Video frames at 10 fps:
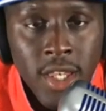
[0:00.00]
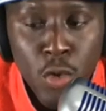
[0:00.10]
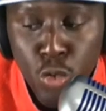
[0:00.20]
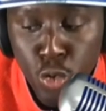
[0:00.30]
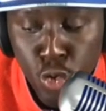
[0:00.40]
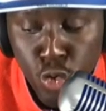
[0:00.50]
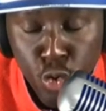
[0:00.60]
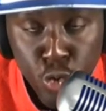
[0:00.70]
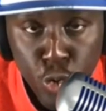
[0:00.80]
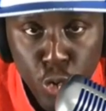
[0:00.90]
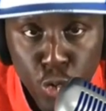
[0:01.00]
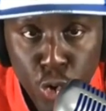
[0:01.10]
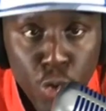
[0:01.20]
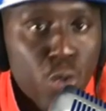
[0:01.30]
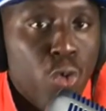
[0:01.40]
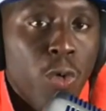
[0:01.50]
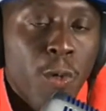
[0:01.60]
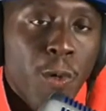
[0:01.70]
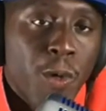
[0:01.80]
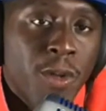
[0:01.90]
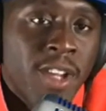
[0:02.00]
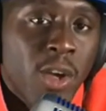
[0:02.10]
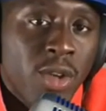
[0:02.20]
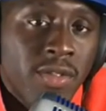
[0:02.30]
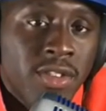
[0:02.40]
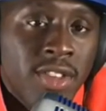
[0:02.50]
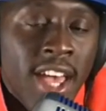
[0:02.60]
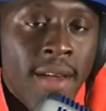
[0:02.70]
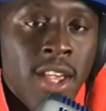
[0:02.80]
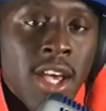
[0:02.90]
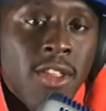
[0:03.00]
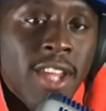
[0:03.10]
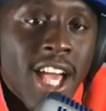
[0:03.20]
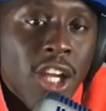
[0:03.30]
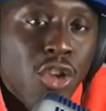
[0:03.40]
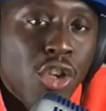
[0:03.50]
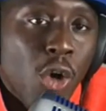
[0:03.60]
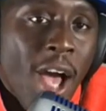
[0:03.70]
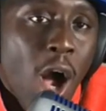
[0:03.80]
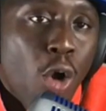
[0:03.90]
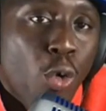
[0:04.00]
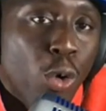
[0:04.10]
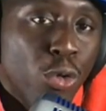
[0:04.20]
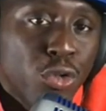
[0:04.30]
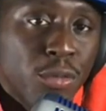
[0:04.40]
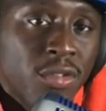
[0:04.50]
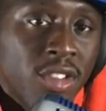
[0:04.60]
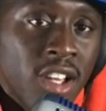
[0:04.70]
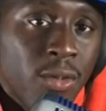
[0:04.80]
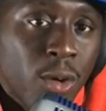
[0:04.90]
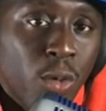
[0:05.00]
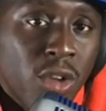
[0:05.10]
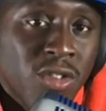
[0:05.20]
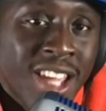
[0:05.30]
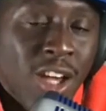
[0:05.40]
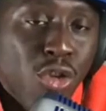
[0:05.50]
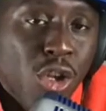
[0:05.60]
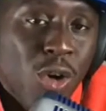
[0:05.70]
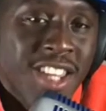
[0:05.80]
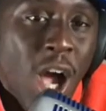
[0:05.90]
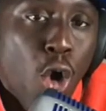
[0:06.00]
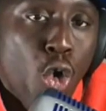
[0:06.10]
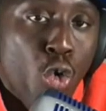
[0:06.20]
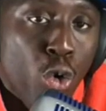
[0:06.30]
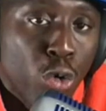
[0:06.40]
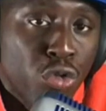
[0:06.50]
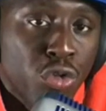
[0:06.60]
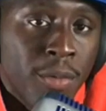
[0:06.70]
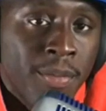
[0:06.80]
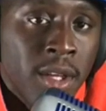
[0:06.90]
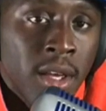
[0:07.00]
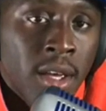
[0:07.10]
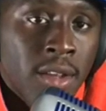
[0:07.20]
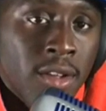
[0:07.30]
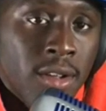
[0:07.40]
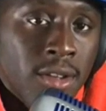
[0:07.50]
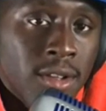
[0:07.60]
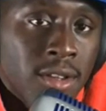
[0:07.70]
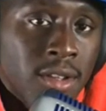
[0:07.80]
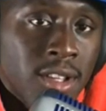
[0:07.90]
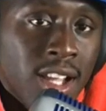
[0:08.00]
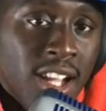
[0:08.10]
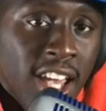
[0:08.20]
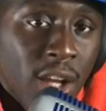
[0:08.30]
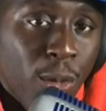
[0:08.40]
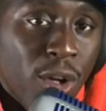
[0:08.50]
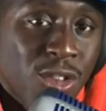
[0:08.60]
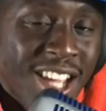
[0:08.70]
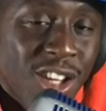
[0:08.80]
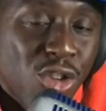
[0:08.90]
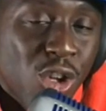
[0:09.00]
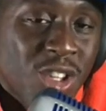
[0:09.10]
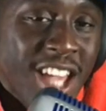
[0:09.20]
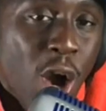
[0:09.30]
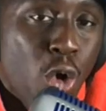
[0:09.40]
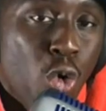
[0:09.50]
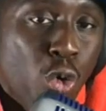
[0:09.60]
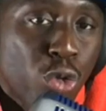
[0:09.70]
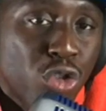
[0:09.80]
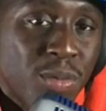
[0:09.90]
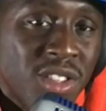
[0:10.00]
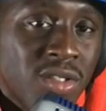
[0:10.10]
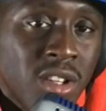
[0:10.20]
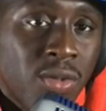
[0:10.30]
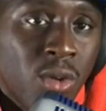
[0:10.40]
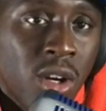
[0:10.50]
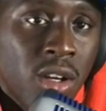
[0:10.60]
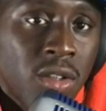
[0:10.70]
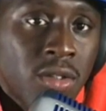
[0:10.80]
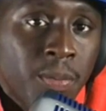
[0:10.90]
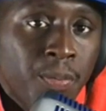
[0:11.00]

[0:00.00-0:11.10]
No. They're not gonna give us that. They're not gonna show how gruesome slavery was. They're not gonna show us how gruesome the Klan was. They're not gonna show us how gruesome this stuff was.